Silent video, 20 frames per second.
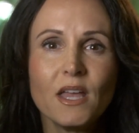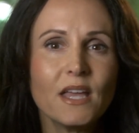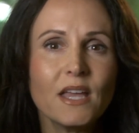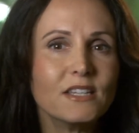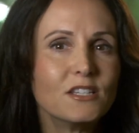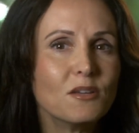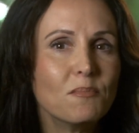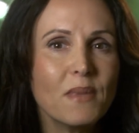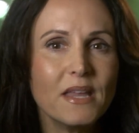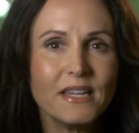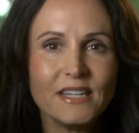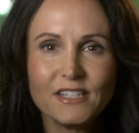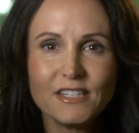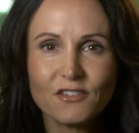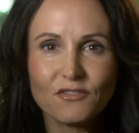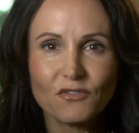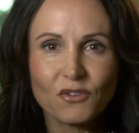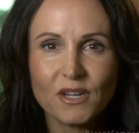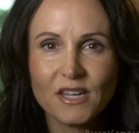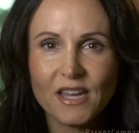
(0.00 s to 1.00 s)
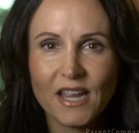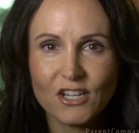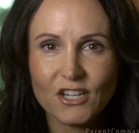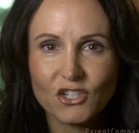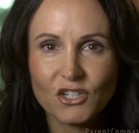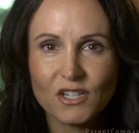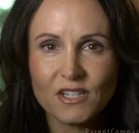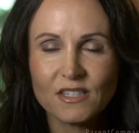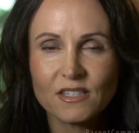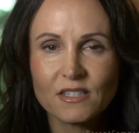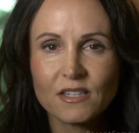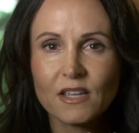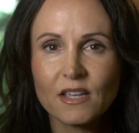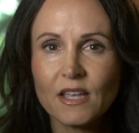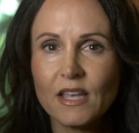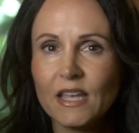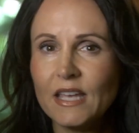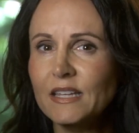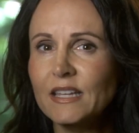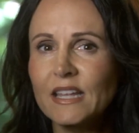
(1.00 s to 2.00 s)
into many different nations
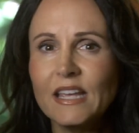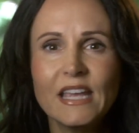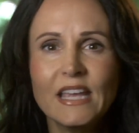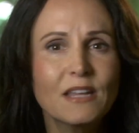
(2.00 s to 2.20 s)
and